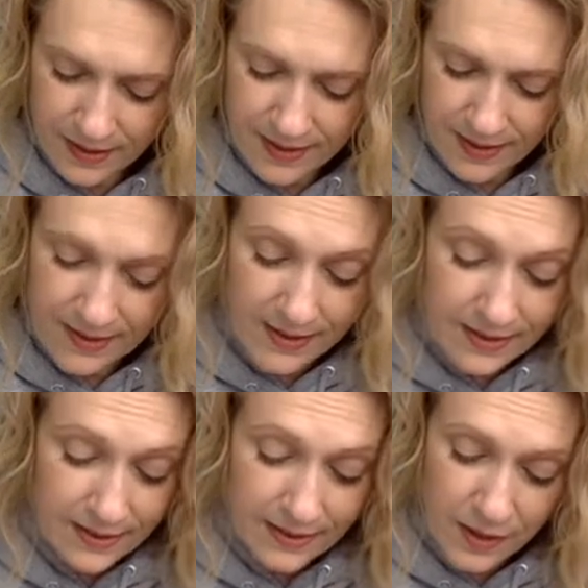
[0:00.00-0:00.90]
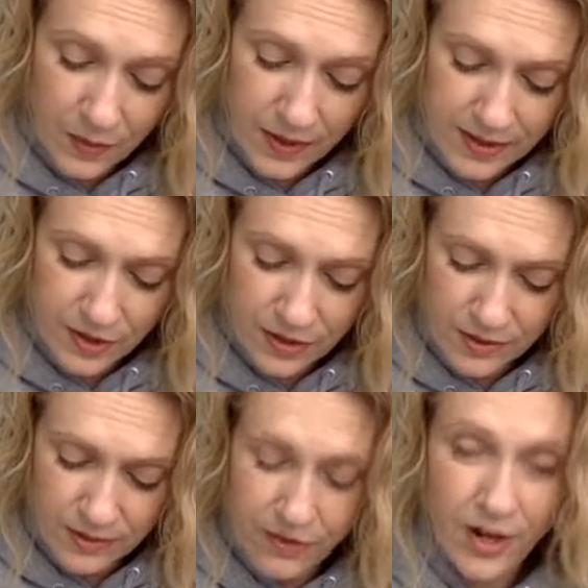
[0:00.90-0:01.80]
And I think likewise
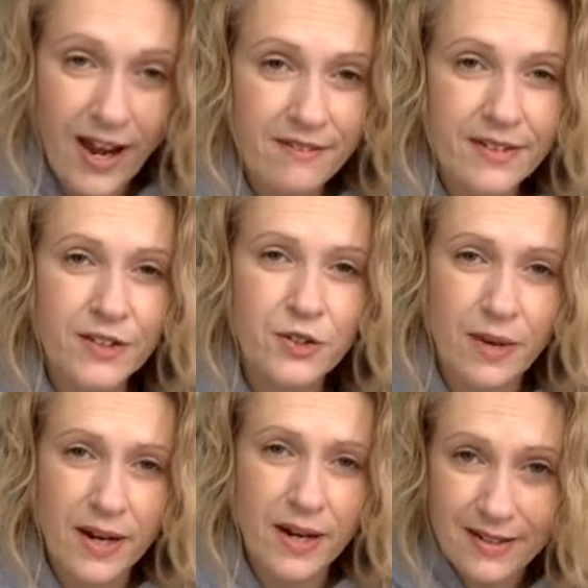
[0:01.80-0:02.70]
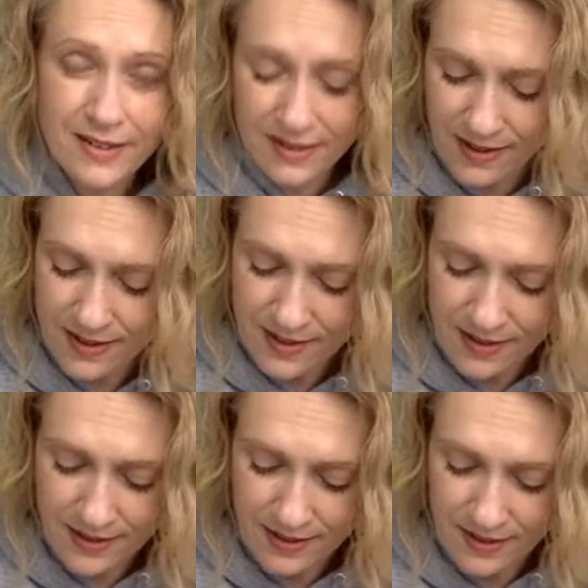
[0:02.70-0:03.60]
too, if you're having a great day today,
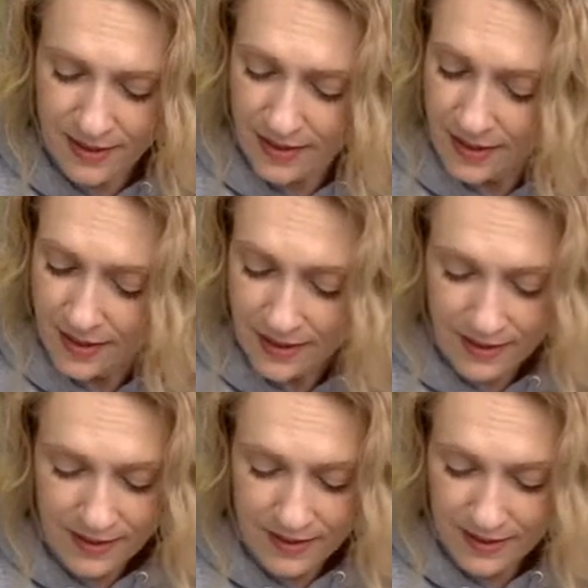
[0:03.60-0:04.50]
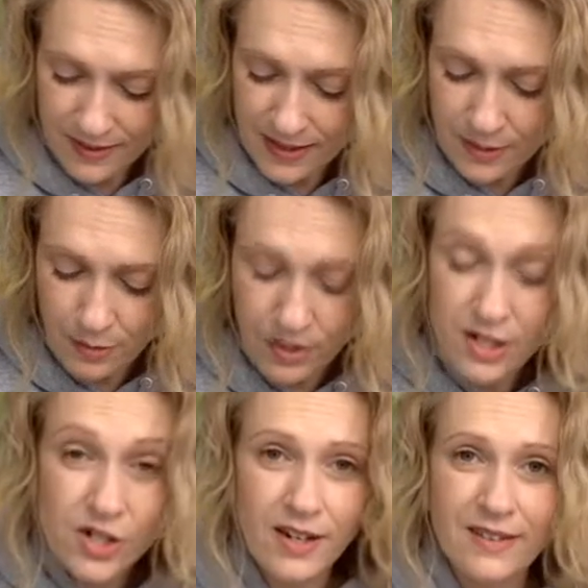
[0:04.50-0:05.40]
let's
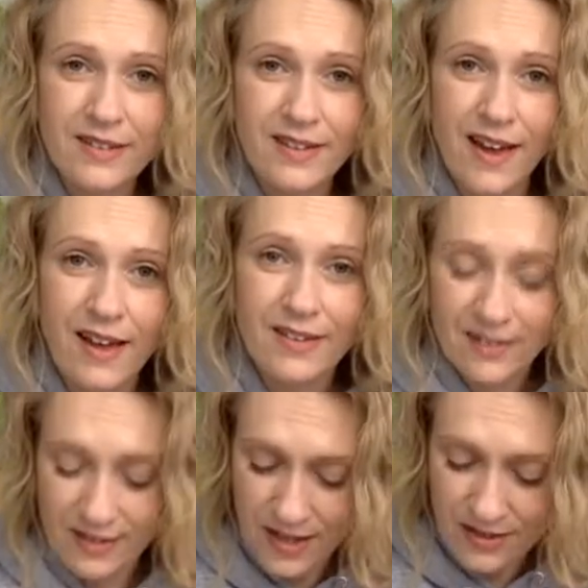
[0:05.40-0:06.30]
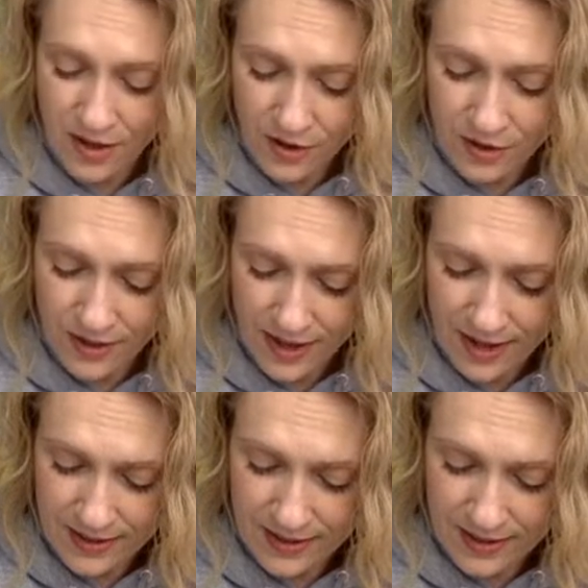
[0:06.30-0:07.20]
appreciate that and let's honor that.